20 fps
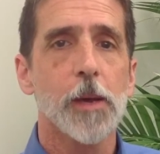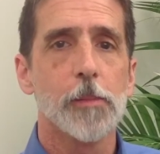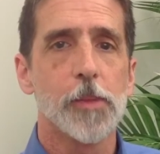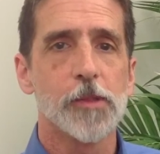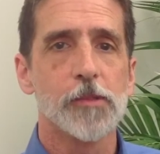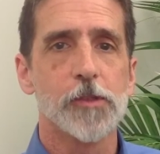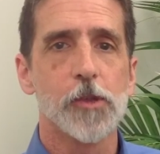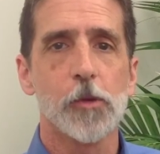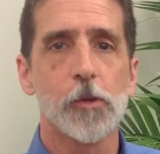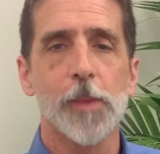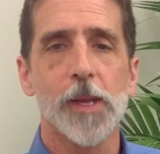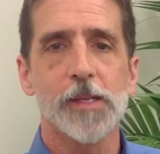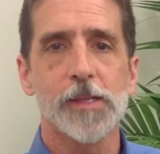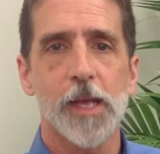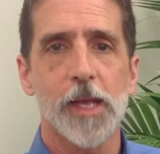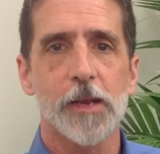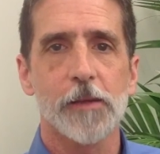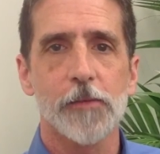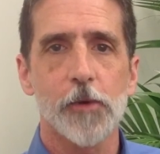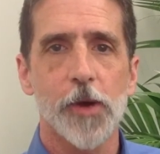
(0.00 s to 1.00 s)
but still
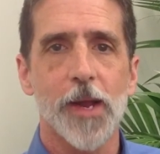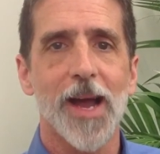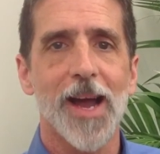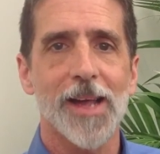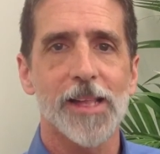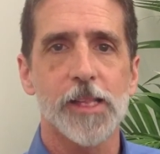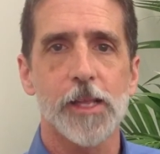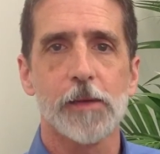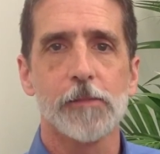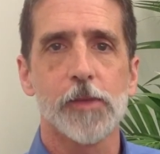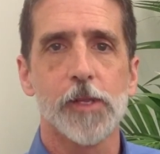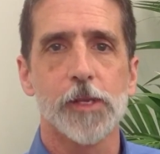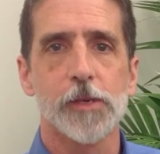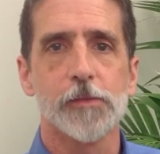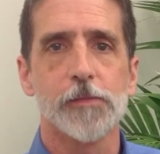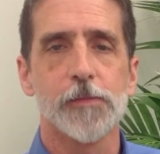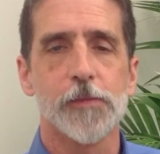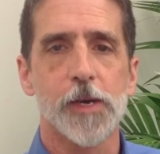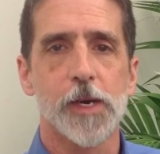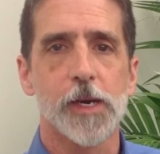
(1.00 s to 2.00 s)
maintain a very high level
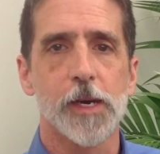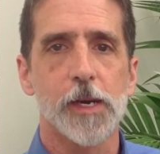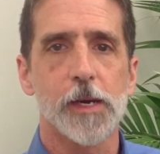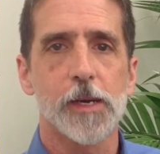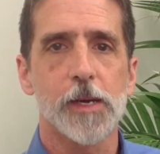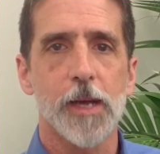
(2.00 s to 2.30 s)
of uh,